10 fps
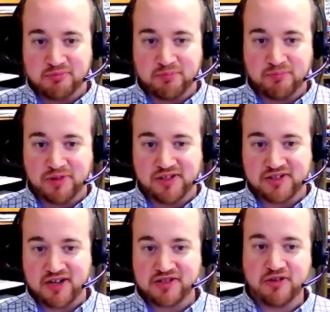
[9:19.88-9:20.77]
But it's
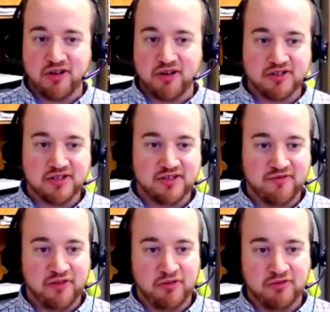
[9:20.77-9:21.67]
also hard to
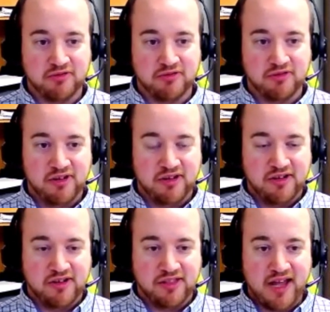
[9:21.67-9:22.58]
devote
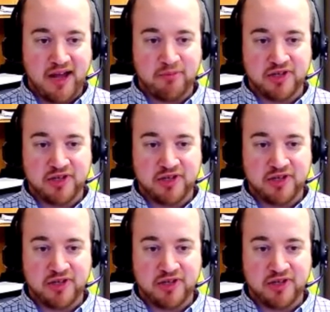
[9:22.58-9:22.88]
that